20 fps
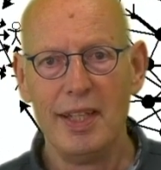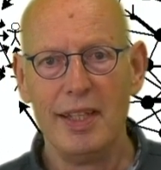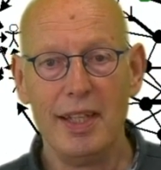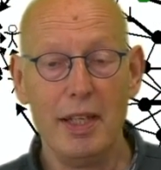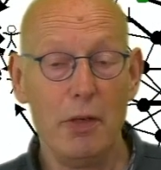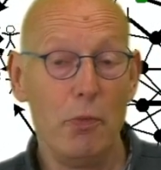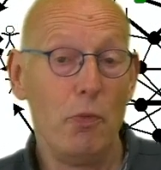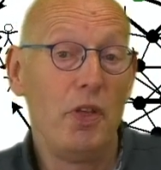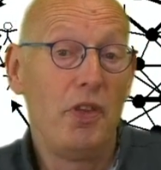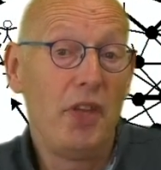
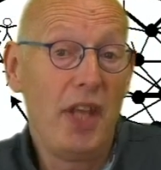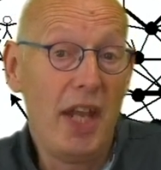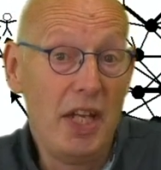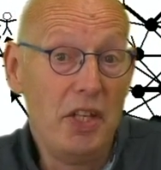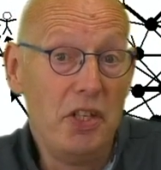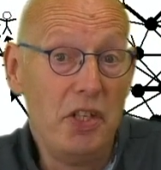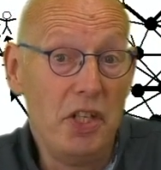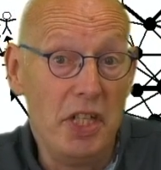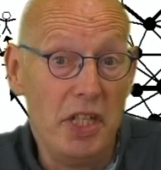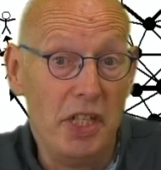With
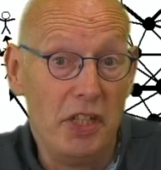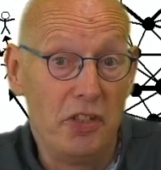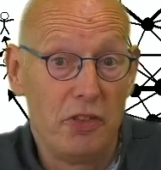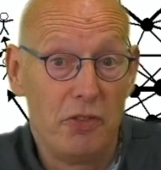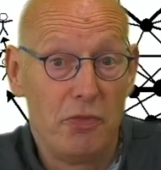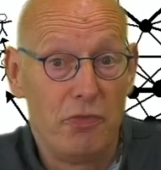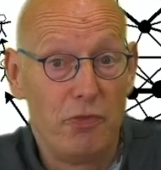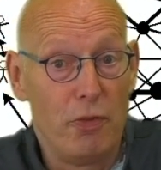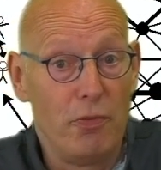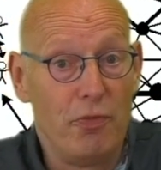engineers
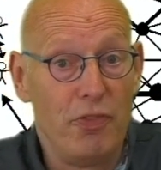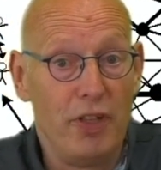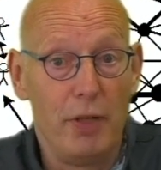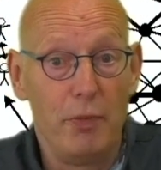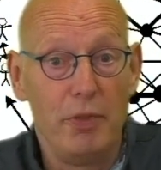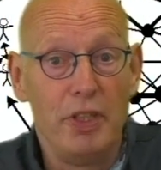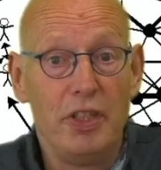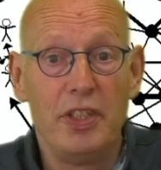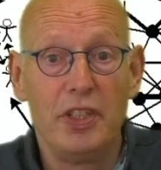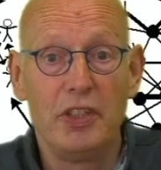from
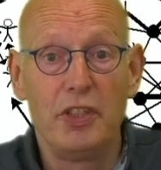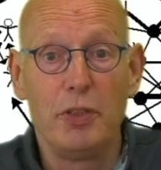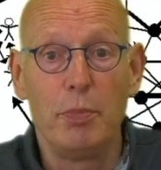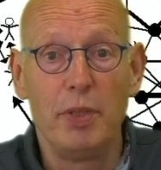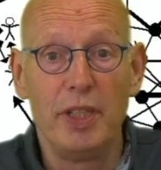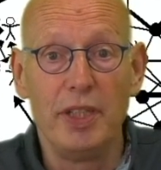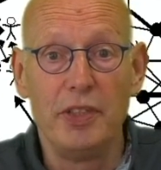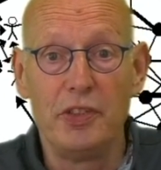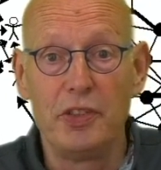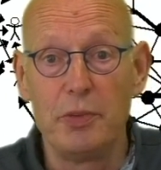various
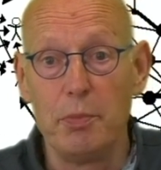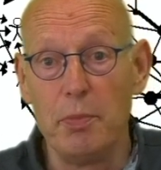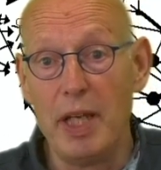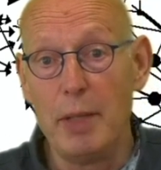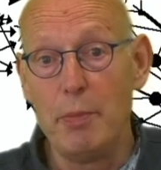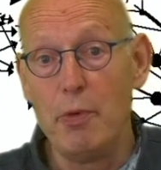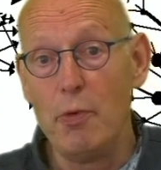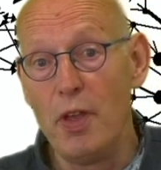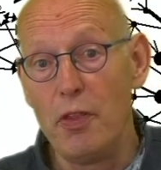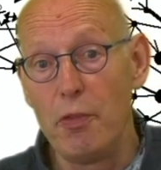disciplines,
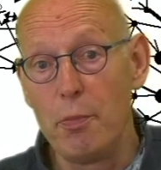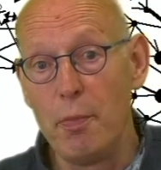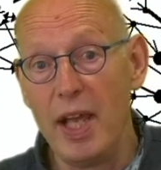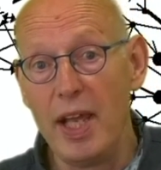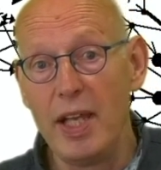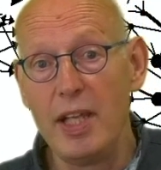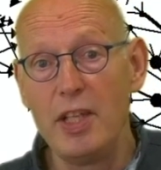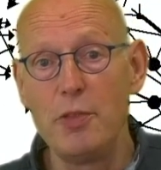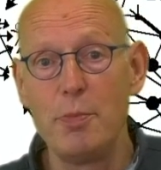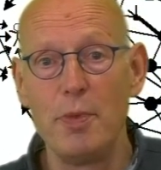maybe with
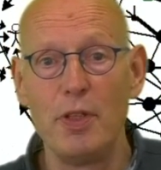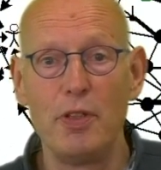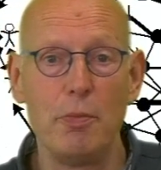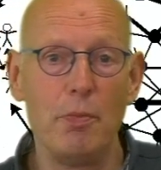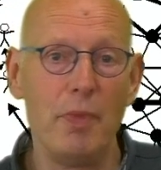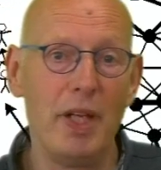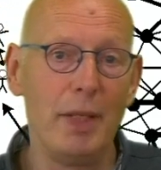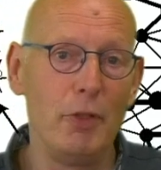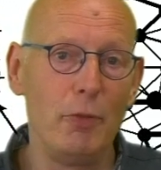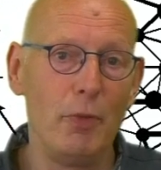management,
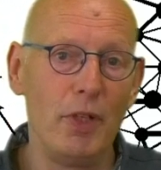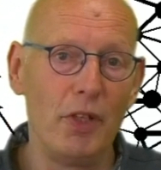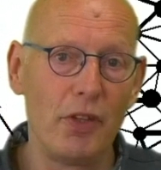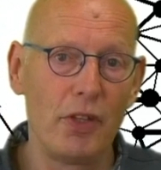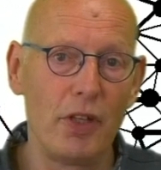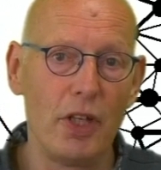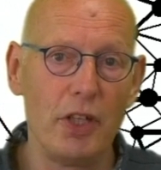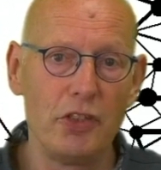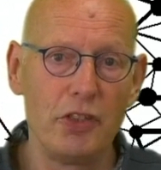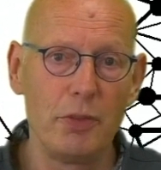maybe
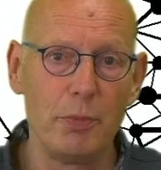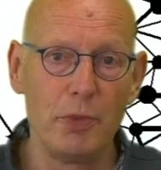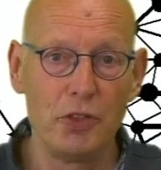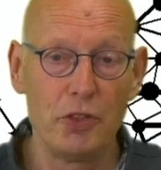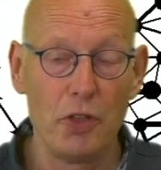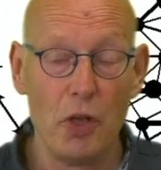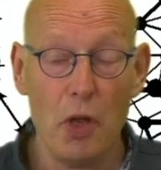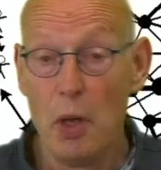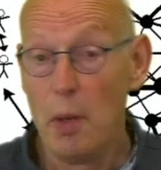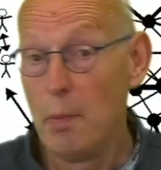with customers,